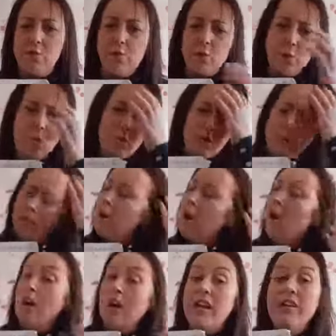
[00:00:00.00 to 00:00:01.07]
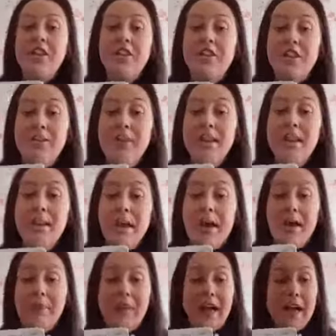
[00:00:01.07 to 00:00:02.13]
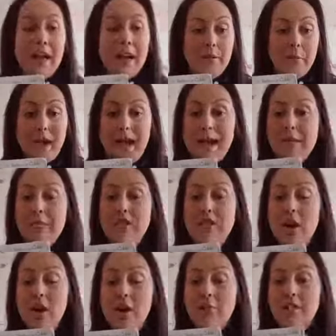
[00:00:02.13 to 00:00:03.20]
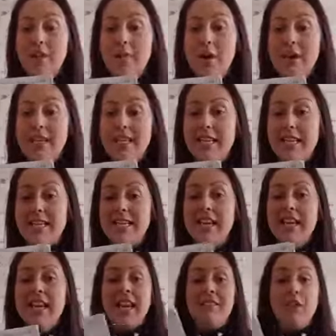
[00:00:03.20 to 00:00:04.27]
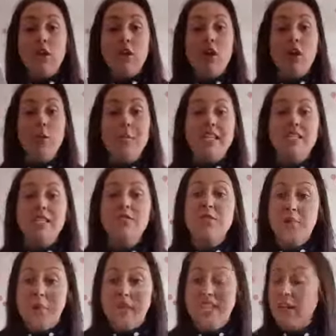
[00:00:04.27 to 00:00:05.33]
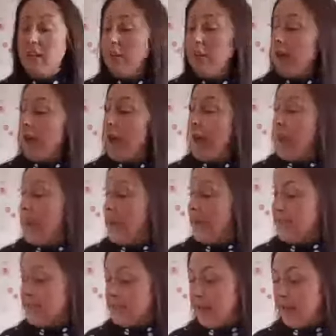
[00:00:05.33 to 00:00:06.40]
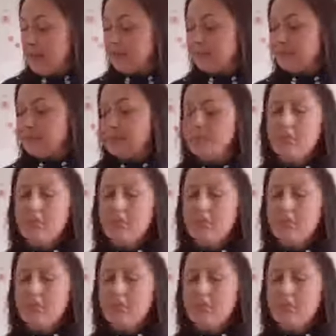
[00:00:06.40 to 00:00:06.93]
Oh, I'll leave you to think about that and perhaps type some ideas in the comments for me to look at later.